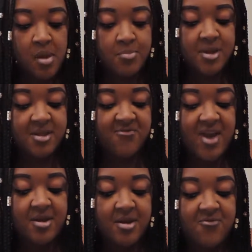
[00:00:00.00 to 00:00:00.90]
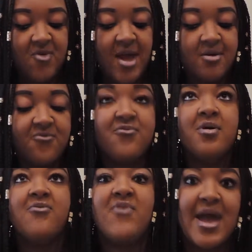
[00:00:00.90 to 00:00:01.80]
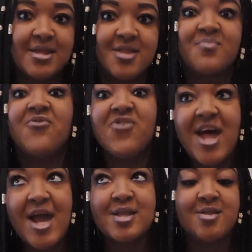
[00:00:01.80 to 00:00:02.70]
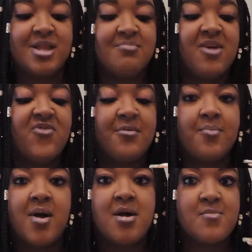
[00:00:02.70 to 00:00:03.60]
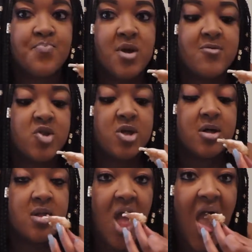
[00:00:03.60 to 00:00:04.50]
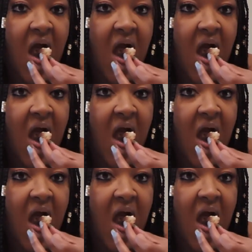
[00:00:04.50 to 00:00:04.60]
I'm just a fan of the flats. That's my favorite part of the chicken.